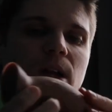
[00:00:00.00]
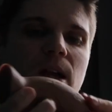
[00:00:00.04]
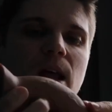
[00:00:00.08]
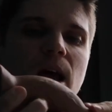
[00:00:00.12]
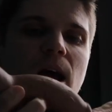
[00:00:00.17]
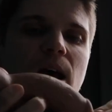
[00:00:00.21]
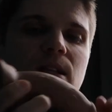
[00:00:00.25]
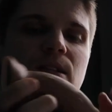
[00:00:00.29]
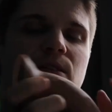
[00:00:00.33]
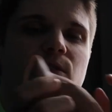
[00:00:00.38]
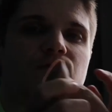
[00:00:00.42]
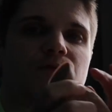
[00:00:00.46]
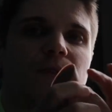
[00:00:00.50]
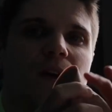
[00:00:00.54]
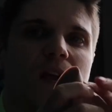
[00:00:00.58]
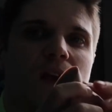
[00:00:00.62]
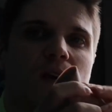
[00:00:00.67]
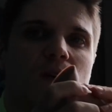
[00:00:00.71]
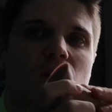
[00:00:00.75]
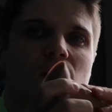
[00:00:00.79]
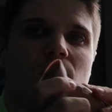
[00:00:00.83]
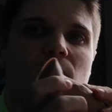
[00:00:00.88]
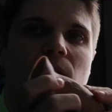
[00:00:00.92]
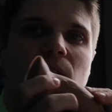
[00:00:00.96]
it has a
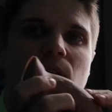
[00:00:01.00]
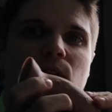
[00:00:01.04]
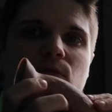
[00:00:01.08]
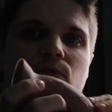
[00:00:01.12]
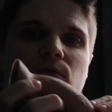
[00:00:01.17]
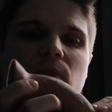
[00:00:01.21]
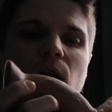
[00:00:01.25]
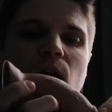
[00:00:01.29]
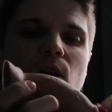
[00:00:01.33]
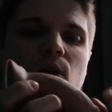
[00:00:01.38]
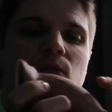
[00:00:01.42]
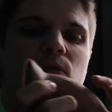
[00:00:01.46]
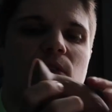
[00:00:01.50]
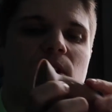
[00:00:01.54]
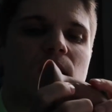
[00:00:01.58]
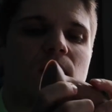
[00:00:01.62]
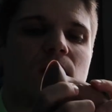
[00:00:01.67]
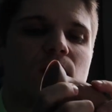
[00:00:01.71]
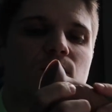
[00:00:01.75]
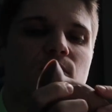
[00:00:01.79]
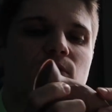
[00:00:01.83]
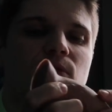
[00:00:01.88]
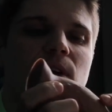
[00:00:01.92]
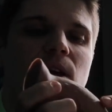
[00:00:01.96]
very like
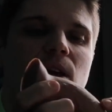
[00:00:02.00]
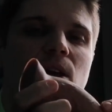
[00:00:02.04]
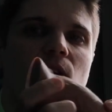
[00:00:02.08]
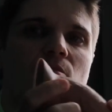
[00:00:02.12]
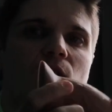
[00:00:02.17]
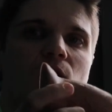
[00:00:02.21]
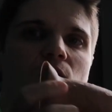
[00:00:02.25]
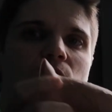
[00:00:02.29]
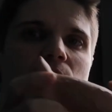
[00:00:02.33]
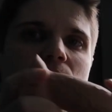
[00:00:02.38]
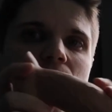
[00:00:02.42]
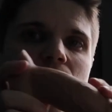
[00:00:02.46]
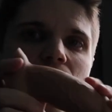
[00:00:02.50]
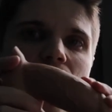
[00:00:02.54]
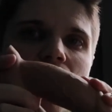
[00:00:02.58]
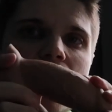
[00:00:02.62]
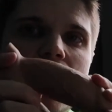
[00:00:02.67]
velvety feel